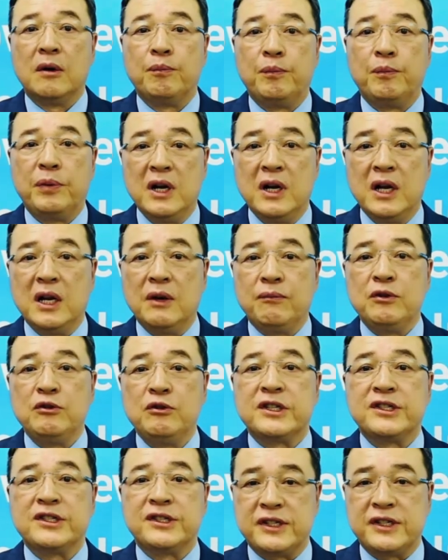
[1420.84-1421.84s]
Believe
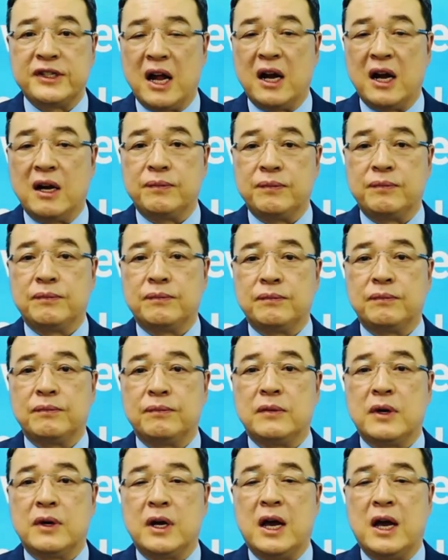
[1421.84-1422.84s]
yourself
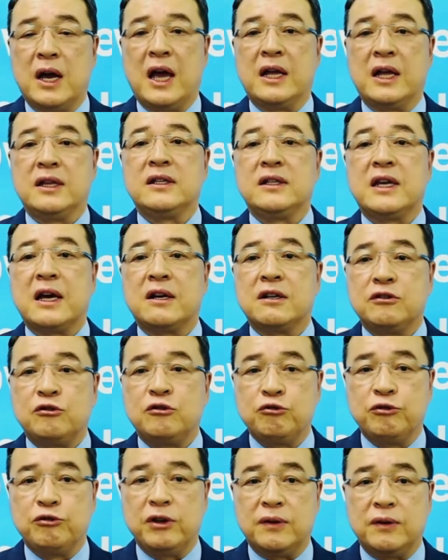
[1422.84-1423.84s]
and get a
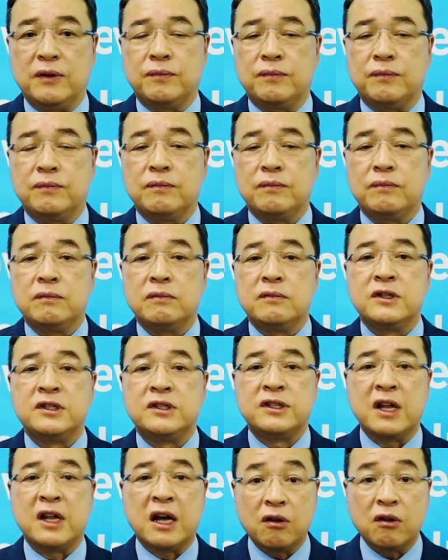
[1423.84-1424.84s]
dream.
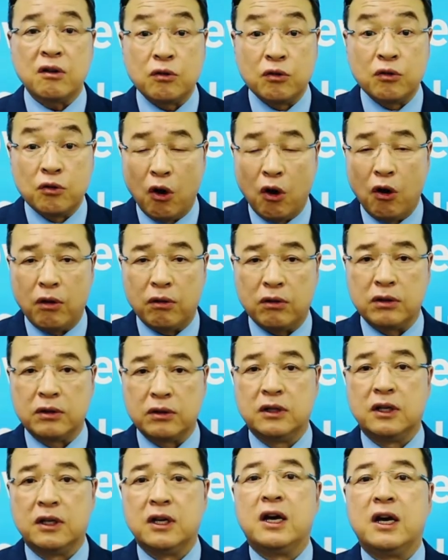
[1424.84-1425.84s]
Set a
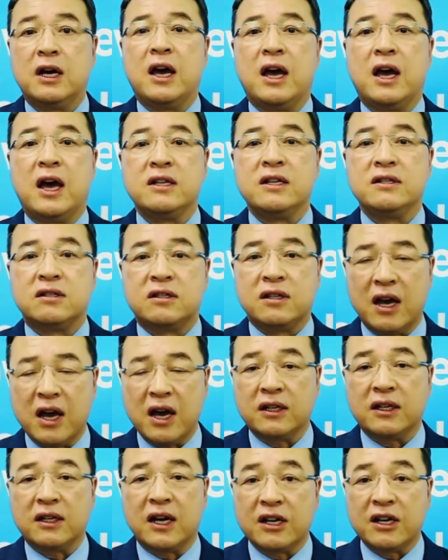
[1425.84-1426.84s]
goal and
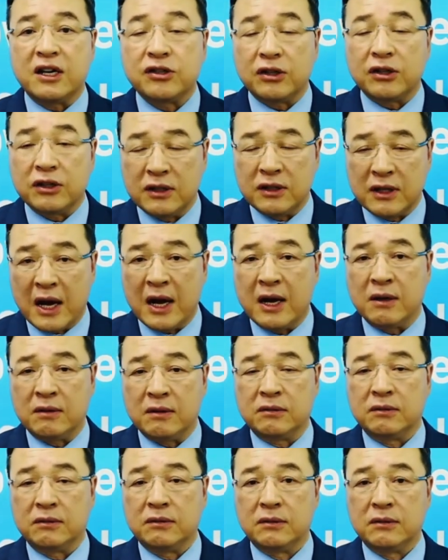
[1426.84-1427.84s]
take action
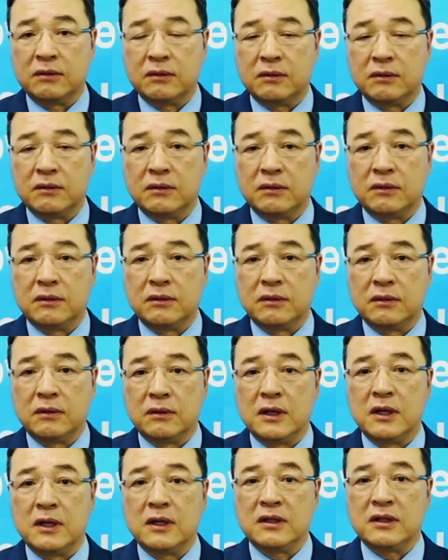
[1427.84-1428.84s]
now.
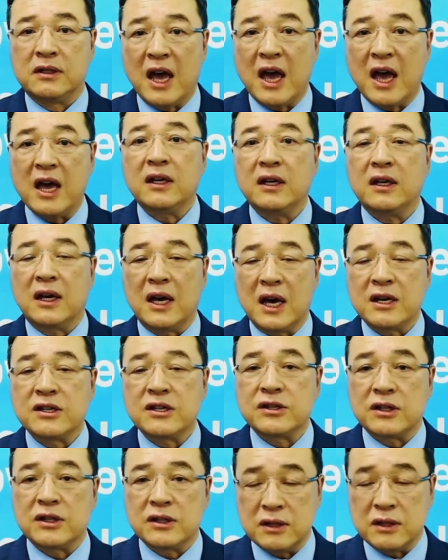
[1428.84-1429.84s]
Take
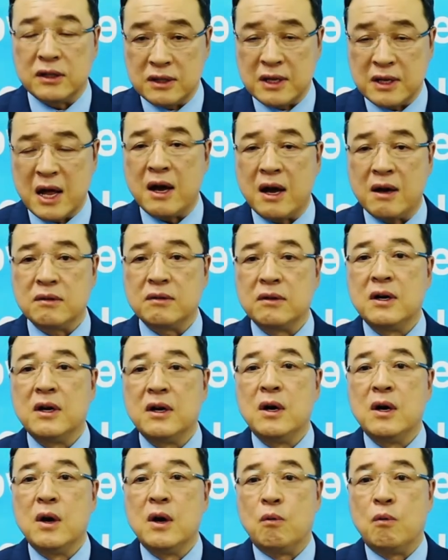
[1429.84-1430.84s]
action now.
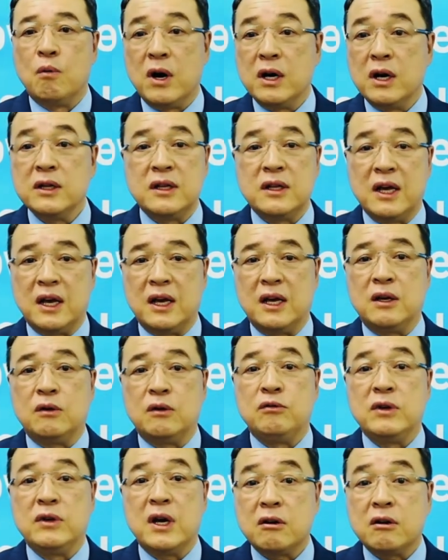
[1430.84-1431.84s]
One day
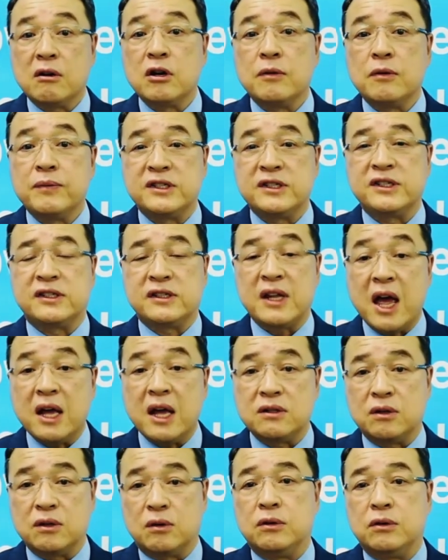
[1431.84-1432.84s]
we are going to be
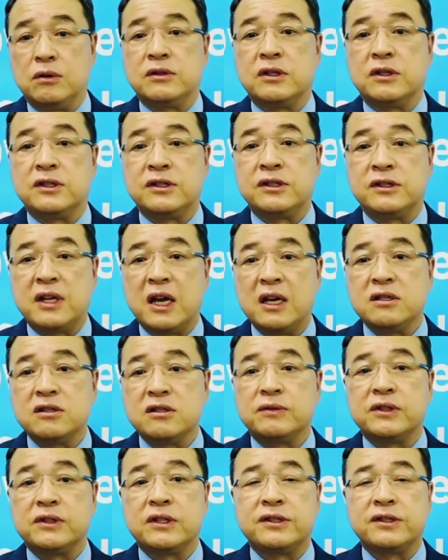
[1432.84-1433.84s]
stand on the stage
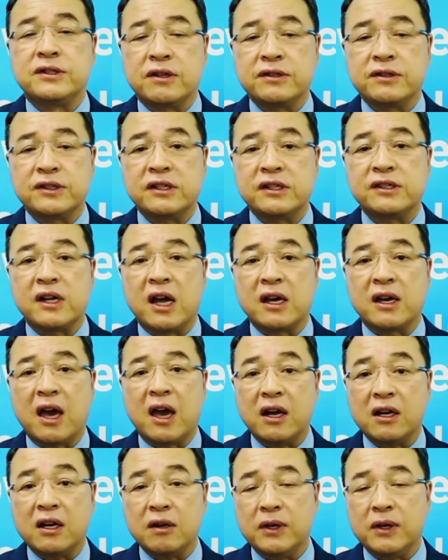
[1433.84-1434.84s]
of the Success
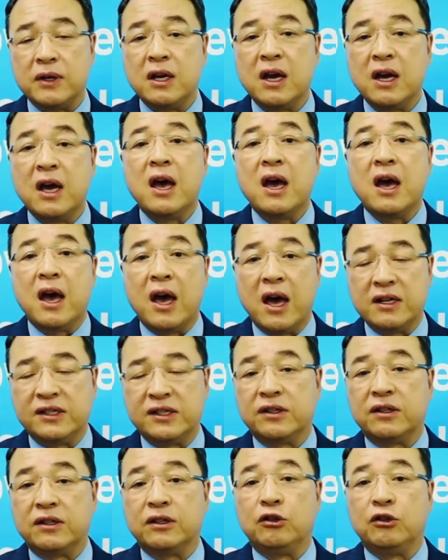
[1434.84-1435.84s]
Academy
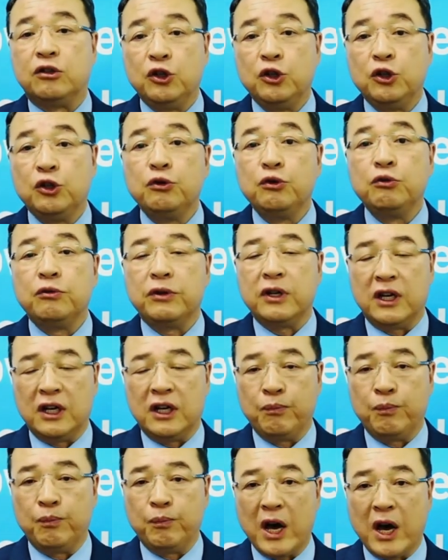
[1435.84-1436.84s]
as a new
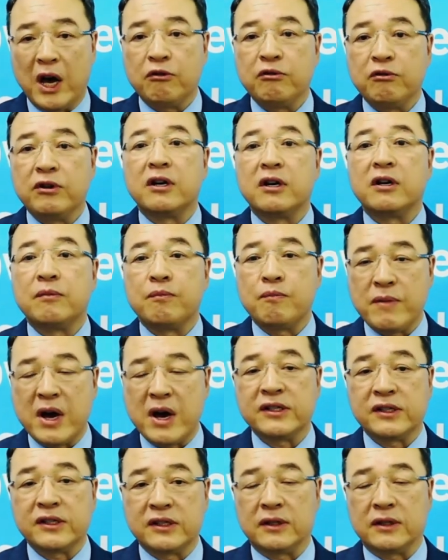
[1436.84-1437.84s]
Imperial
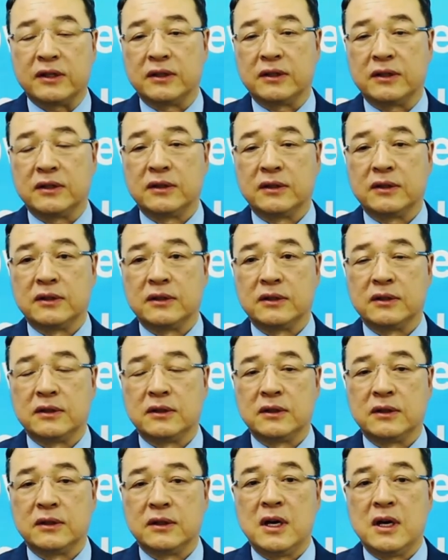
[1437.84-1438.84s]
Master.
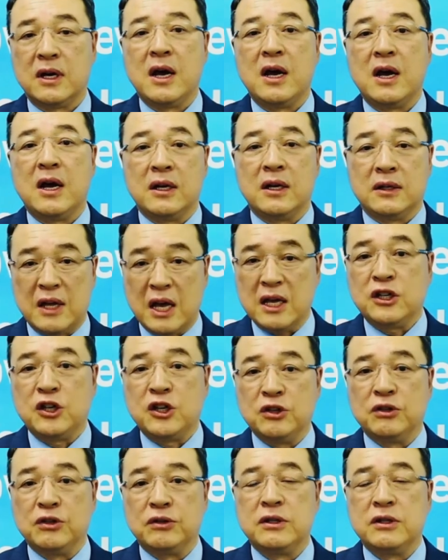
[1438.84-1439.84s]
Thank
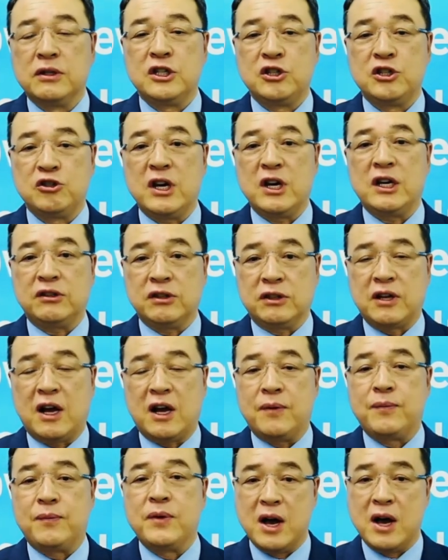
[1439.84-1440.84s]
you. See you at the
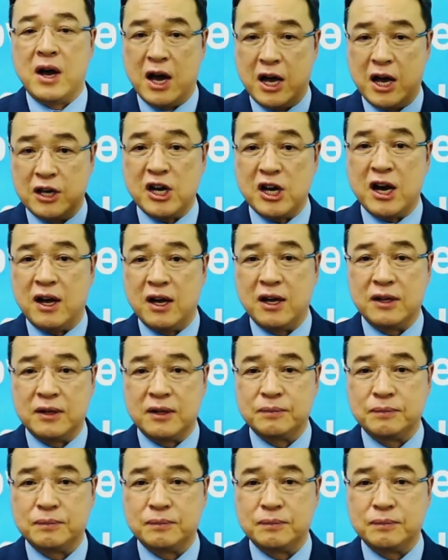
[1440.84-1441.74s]
top. Aja!